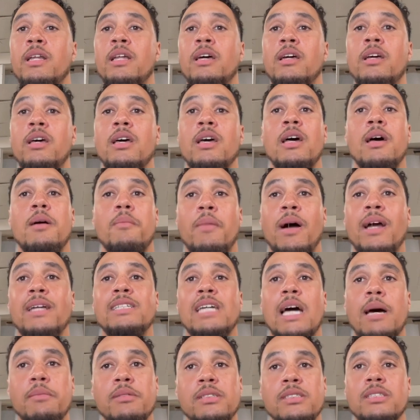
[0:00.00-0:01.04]
I, Mike
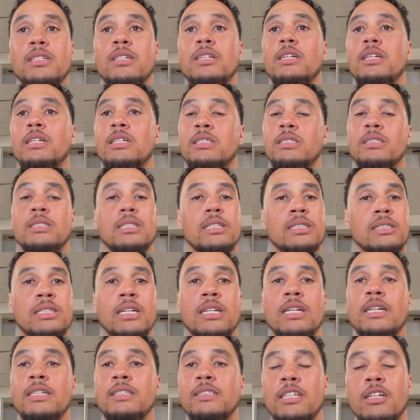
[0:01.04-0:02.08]
Tomlin is gonna is, is
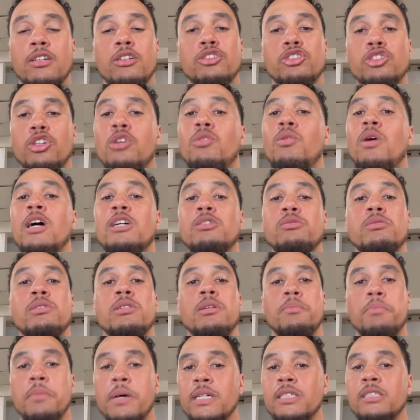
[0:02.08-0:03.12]
gonna continue to show you why he's one of the
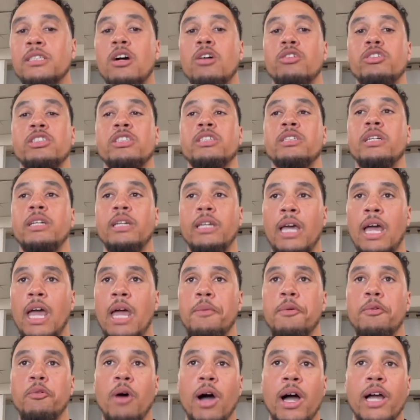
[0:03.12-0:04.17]
best coaches in the game
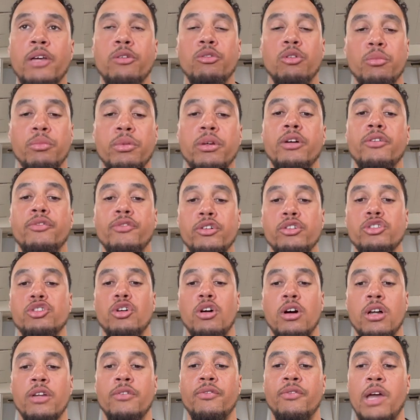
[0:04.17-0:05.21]
and why he will be a future
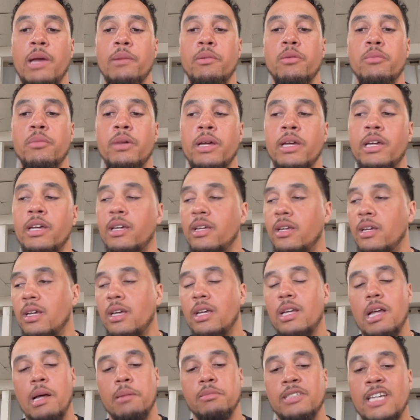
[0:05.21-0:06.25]
Hall of Famer, man.
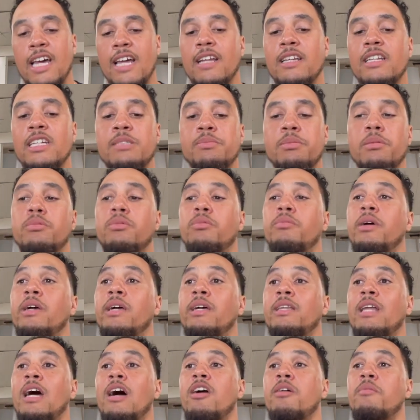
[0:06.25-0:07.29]
I'm telling these people,
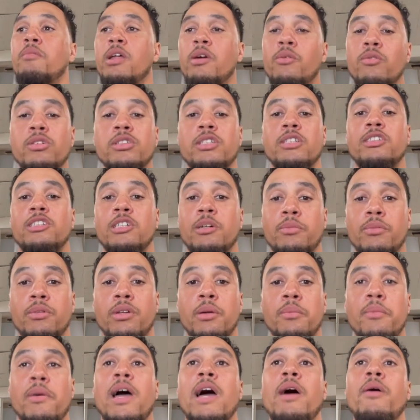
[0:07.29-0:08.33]
man. Now everybody wants to jump on the
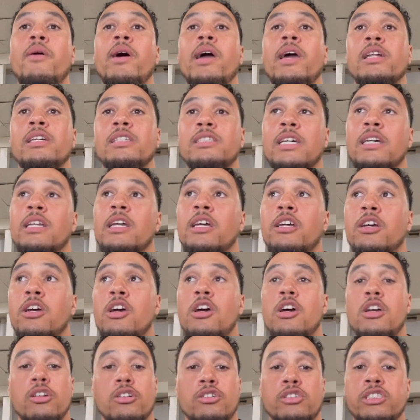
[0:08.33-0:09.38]
bandwagon and say they,
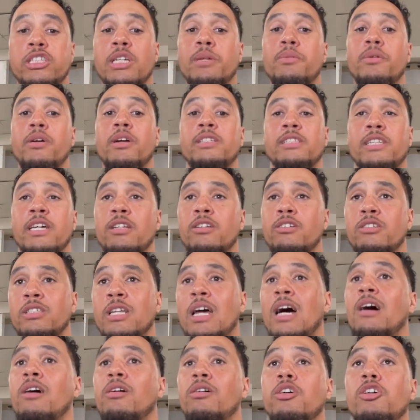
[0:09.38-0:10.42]
they're sleeper contenders
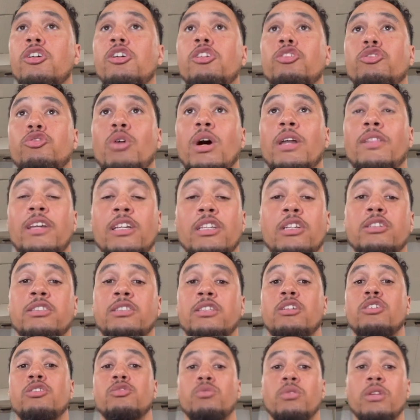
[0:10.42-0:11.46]
now. Do I think the
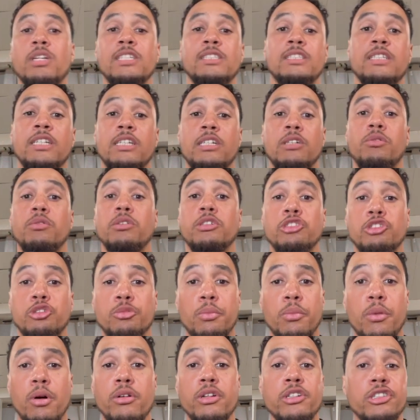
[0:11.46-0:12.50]
Steelers realistically can win the Super
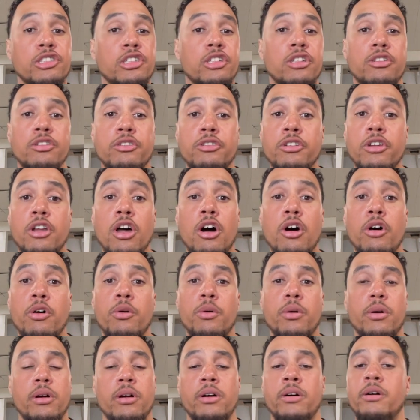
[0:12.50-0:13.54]
Bowl this year? No.
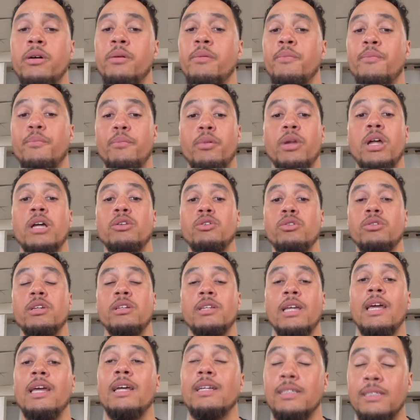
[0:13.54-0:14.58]
Um, but I do think
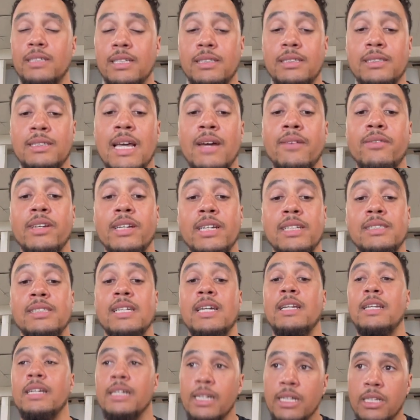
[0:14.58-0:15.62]
they can definitely
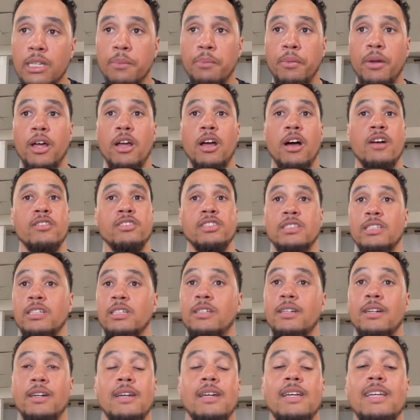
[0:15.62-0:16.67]
contend and get in the playoffs, and
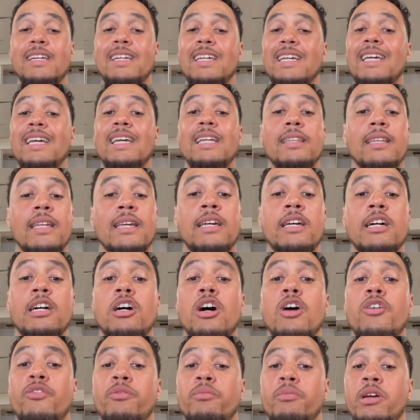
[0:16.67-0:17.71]
then anything can
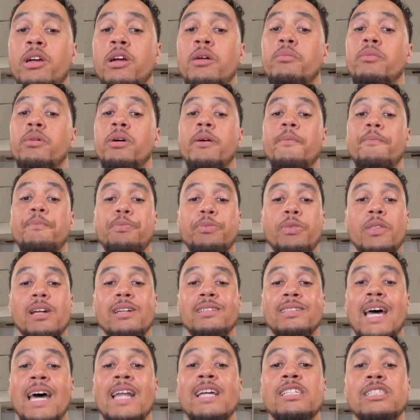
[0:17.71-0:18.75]
go from there. But
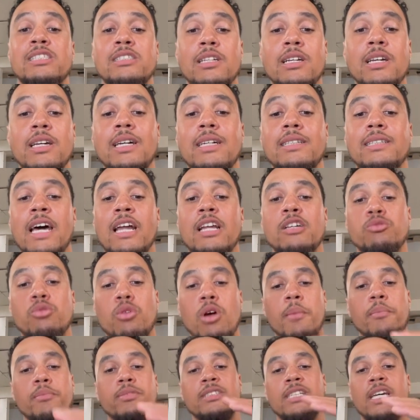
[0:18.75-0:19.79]
that is that is where
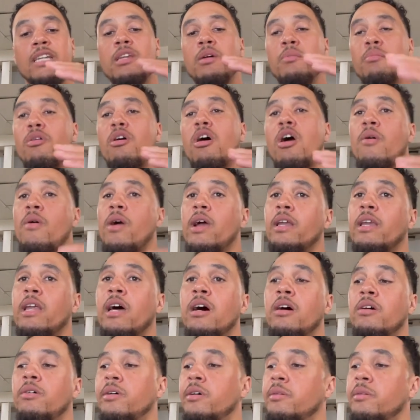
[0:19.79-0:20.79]
I'm setting the bar right now.